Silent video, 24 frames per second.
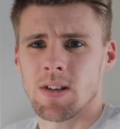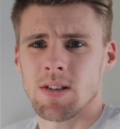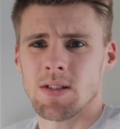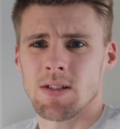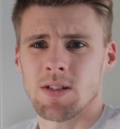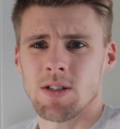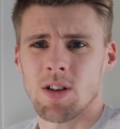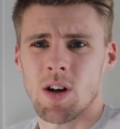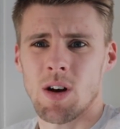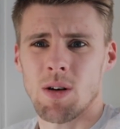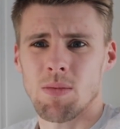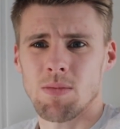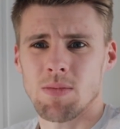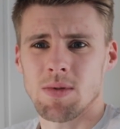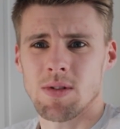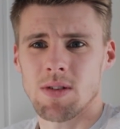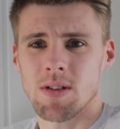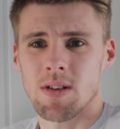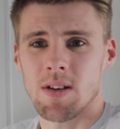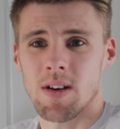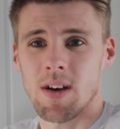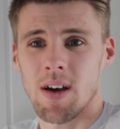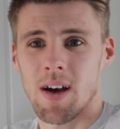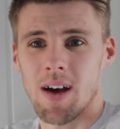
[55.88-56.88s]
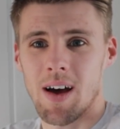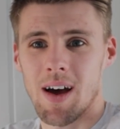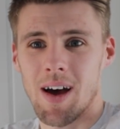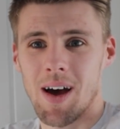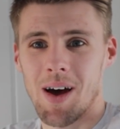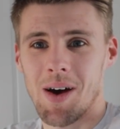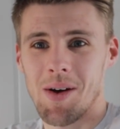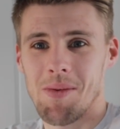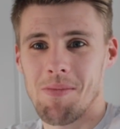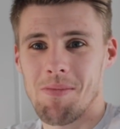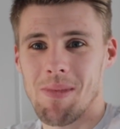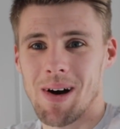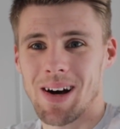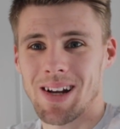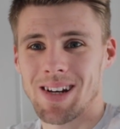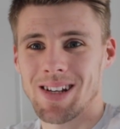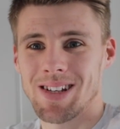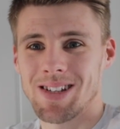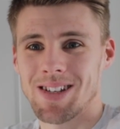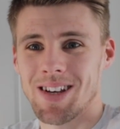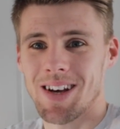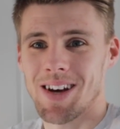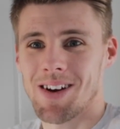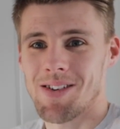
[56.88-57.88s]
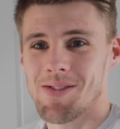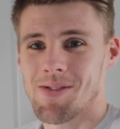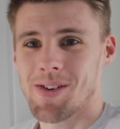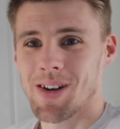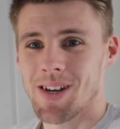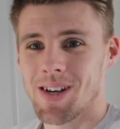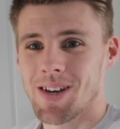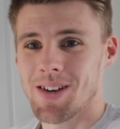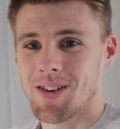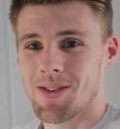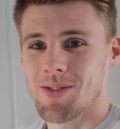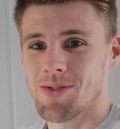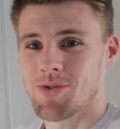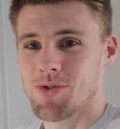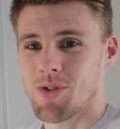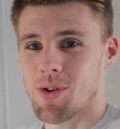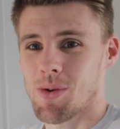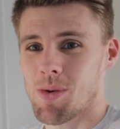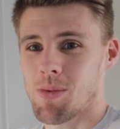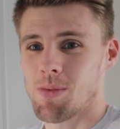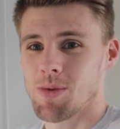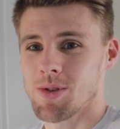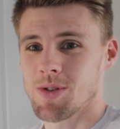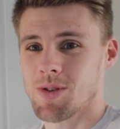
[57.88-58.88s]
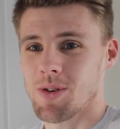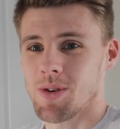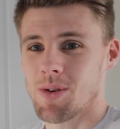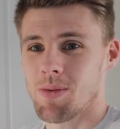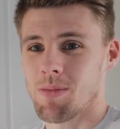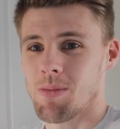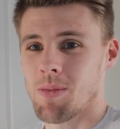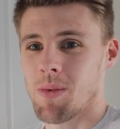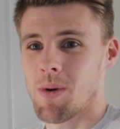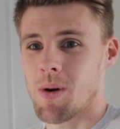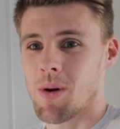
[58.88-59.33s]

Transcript: stops. How mad is that? Ready? Try one more time.